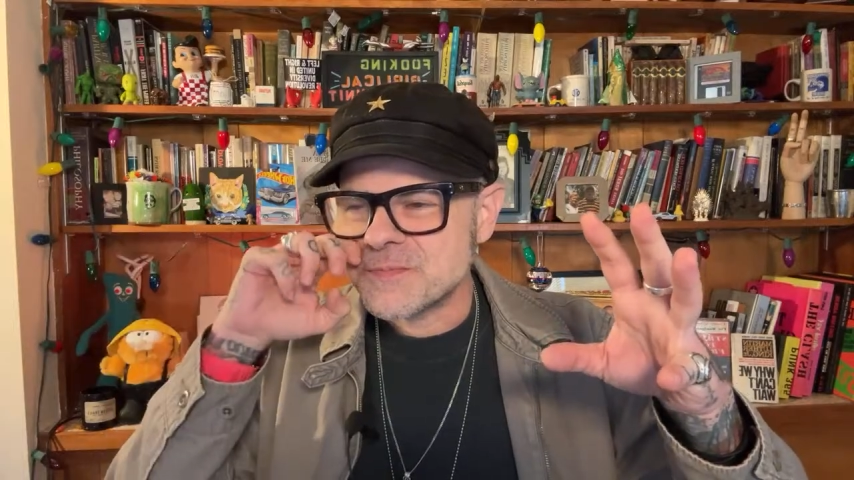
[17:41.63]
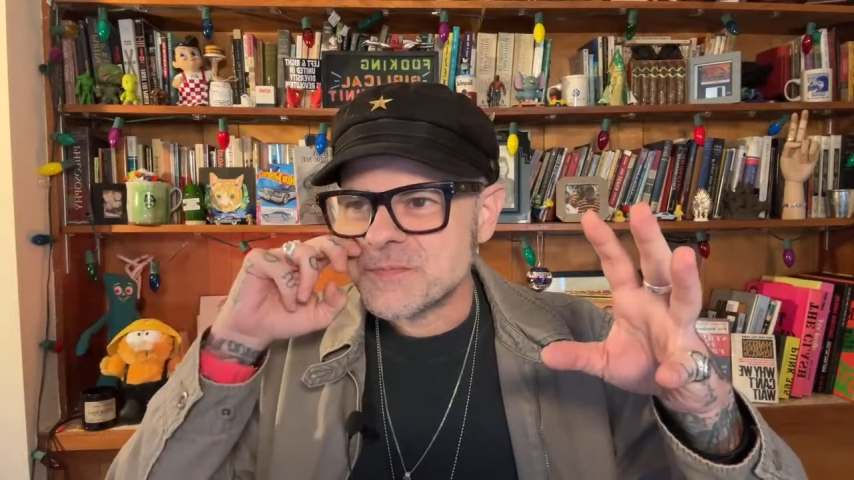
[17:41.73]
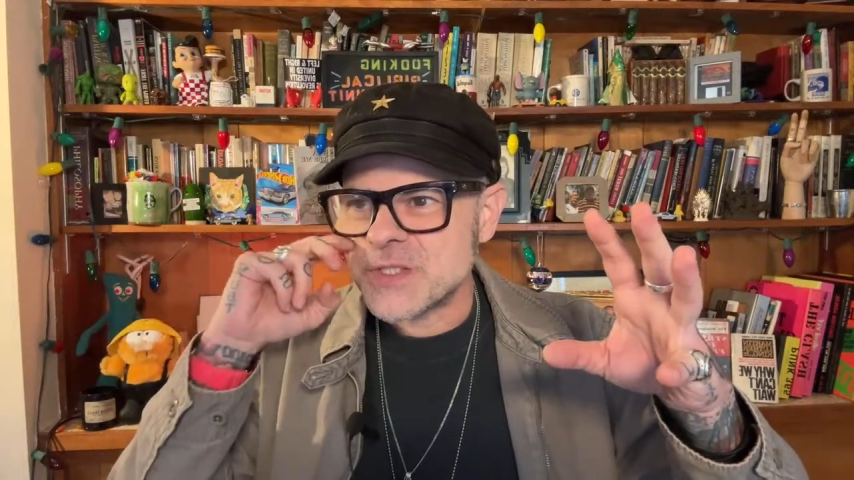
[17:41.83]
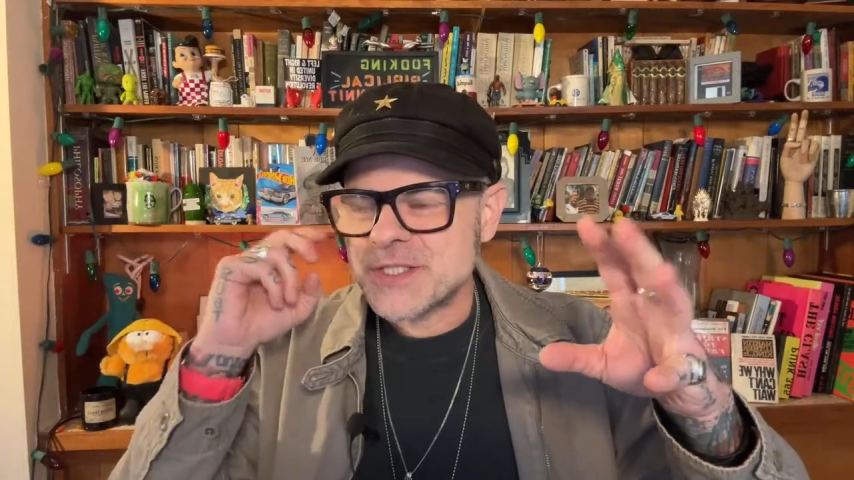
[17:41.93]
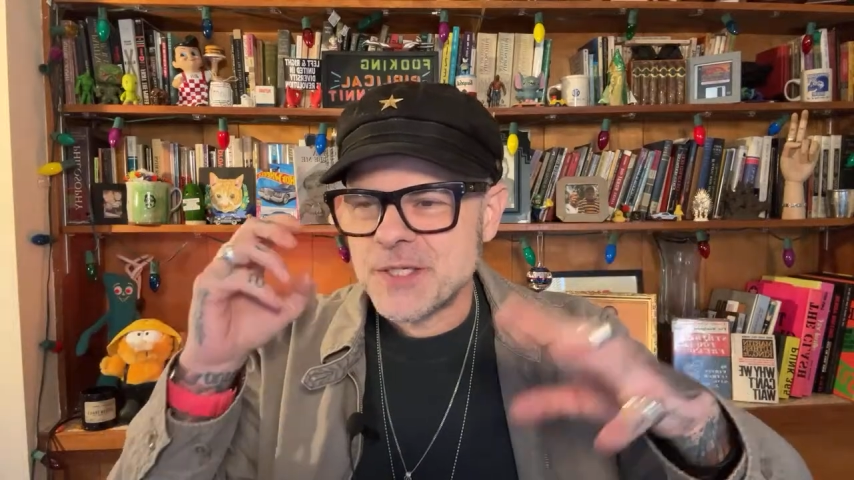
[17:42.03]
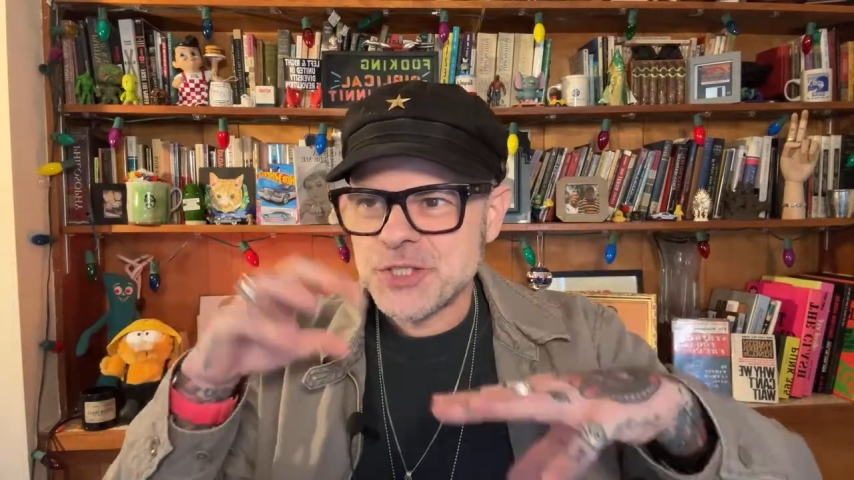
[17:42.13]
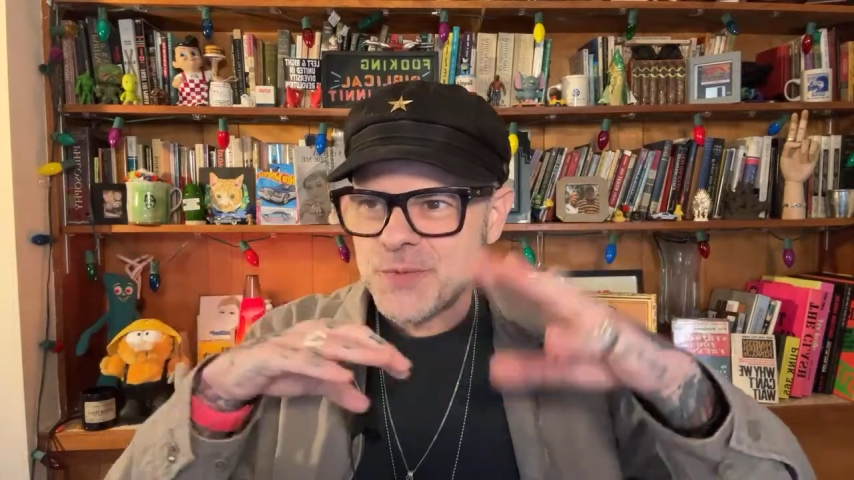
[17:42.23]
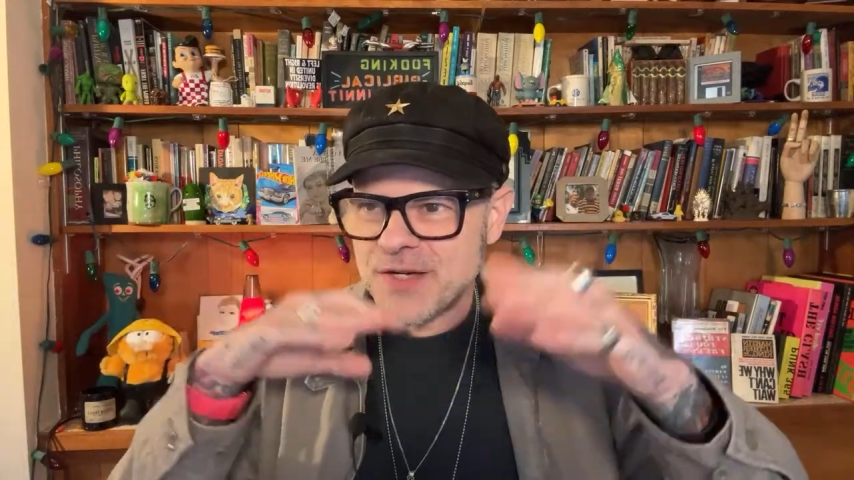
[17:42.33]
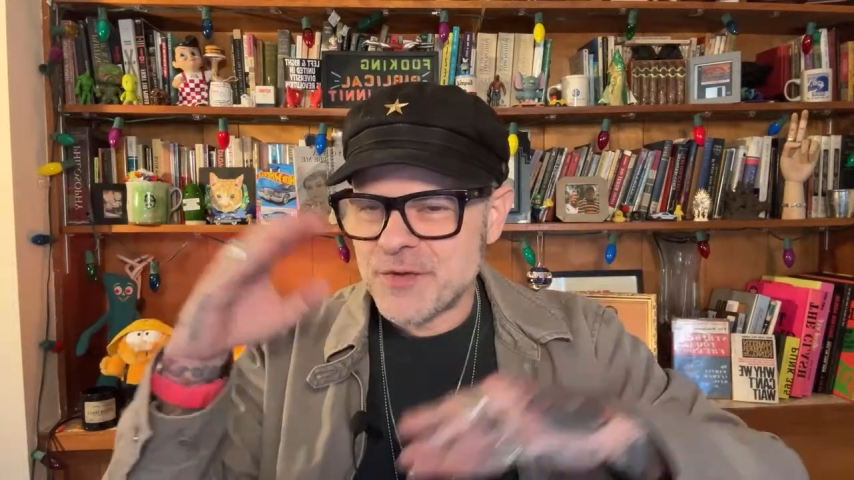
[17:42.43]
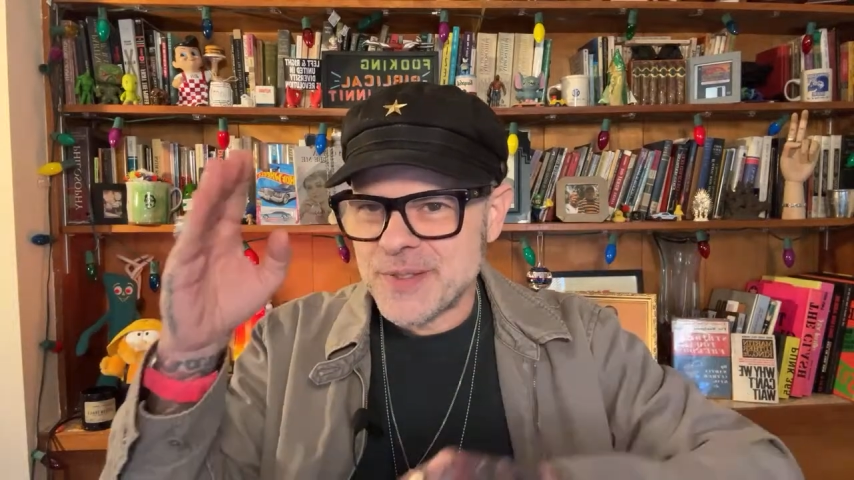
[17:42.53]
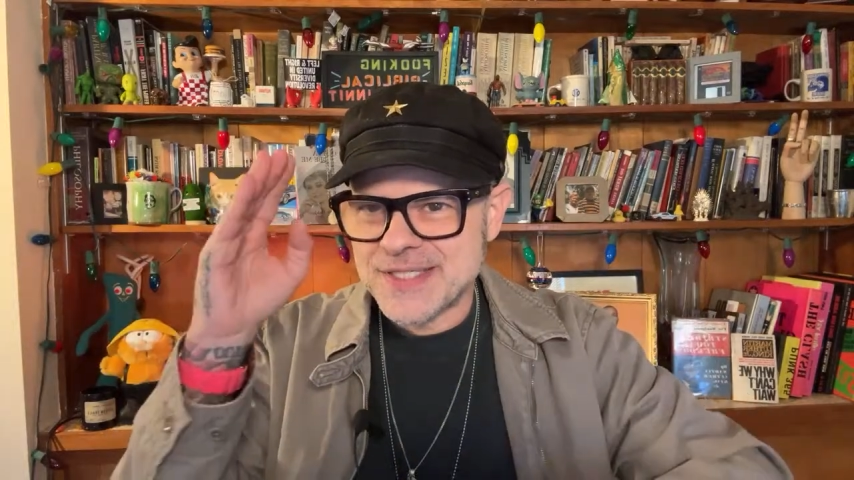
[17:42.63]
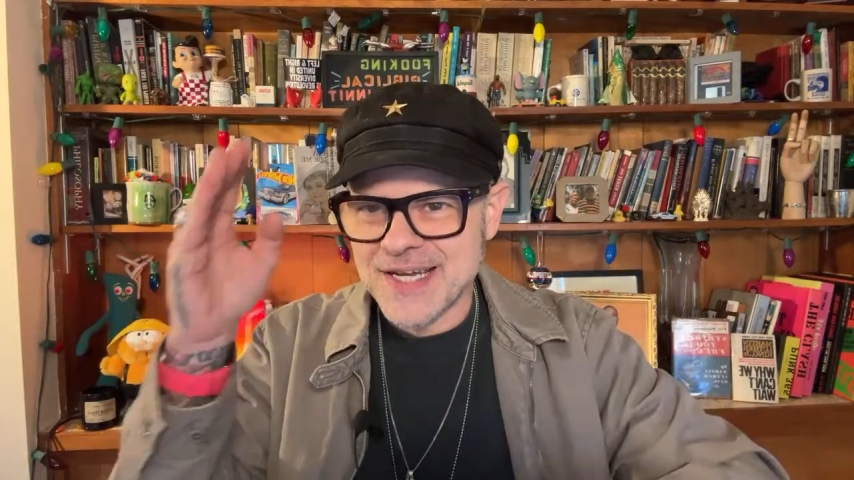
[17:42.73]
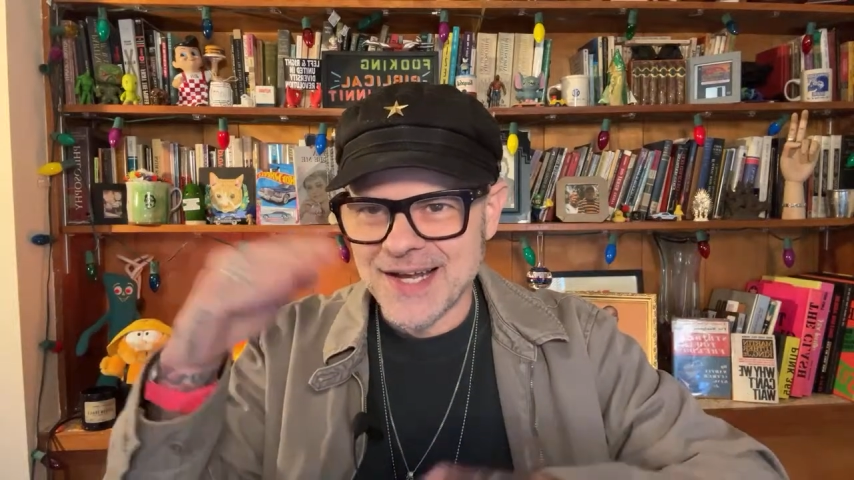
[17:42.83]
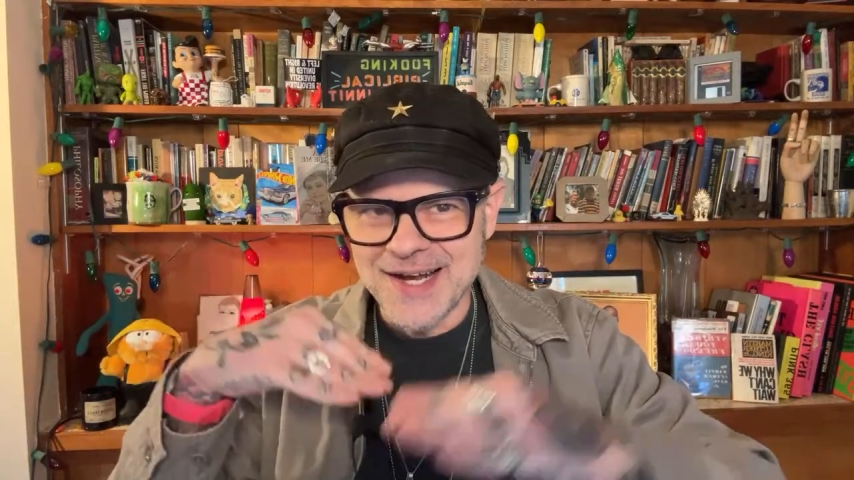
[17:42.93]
Especially when everybody's got,